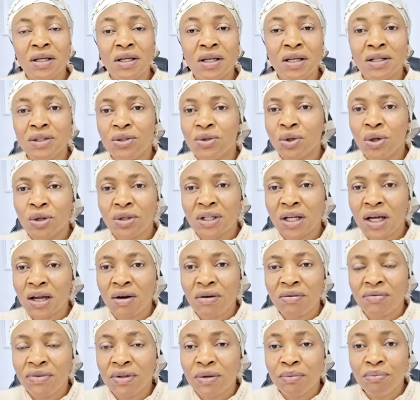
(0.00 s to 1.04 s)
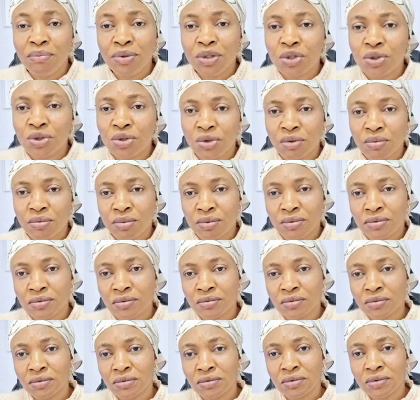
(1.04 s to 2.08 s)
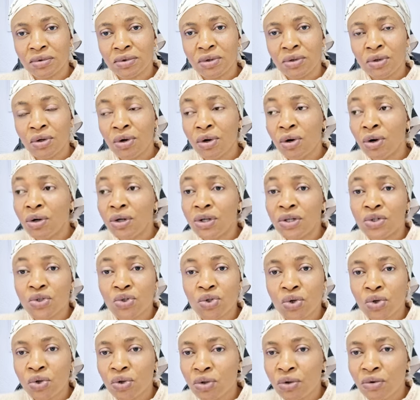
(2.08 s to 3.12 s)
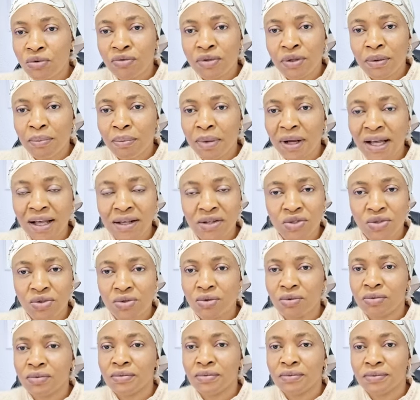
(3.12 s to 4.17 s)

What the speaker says: a daughter of a bishop or a son of a pastor.